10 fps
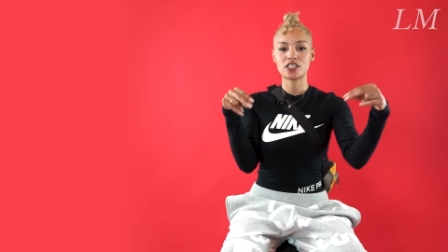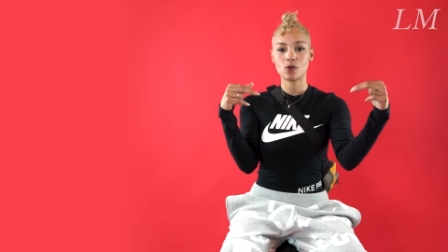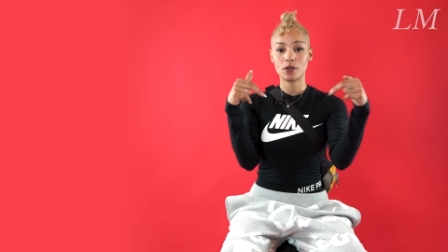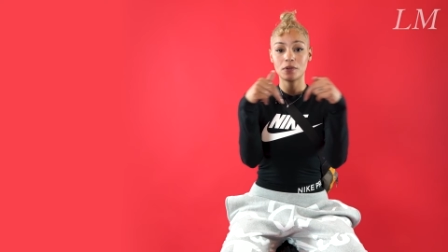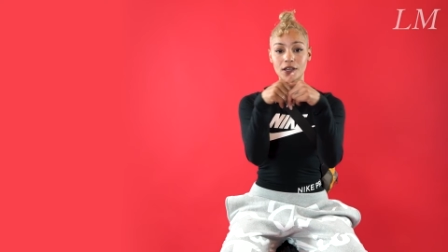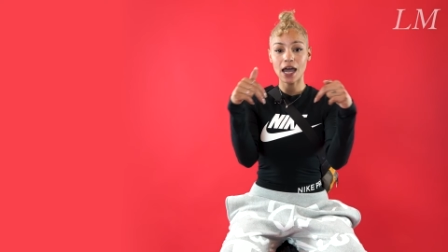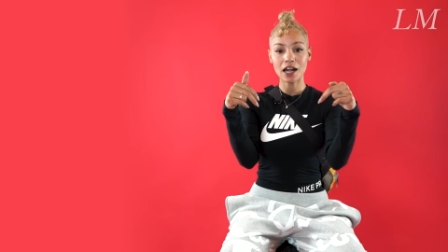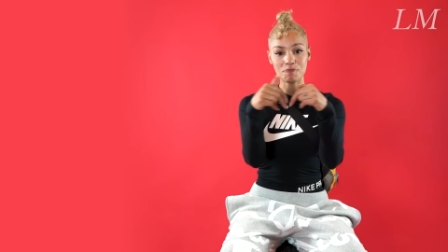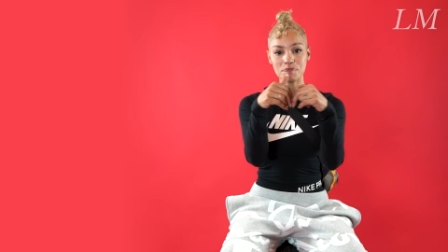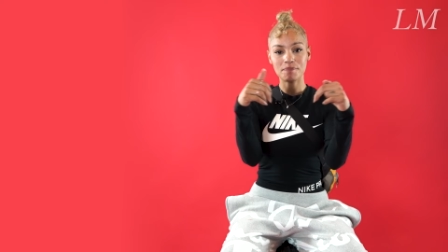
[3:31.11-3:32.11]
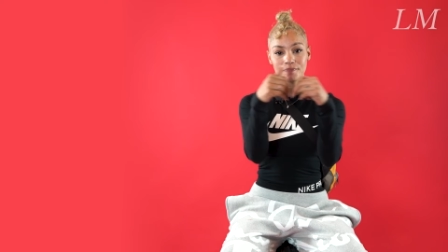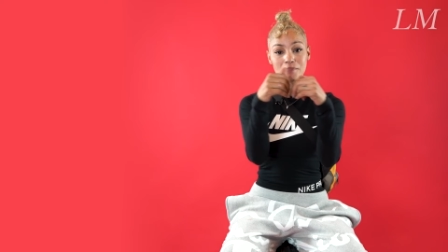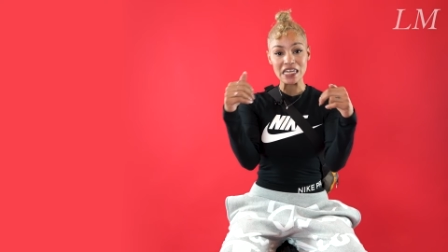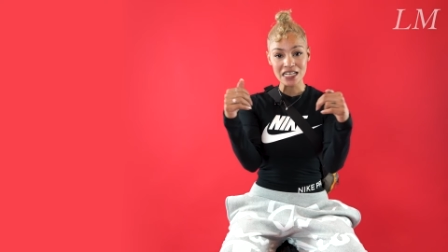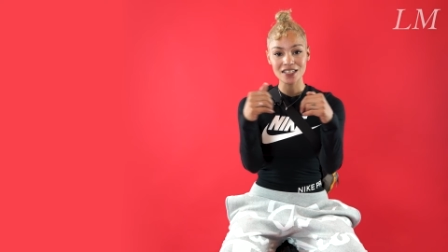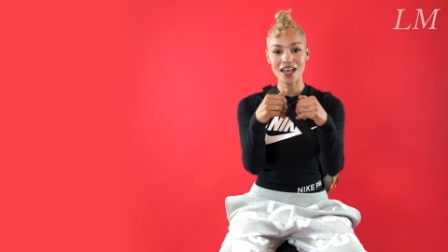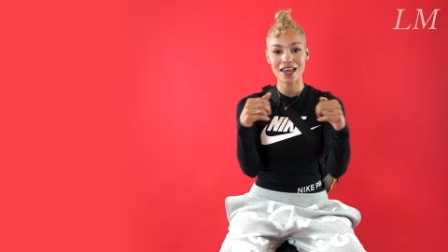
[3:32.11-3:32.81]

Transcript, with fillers: So we kind of meet,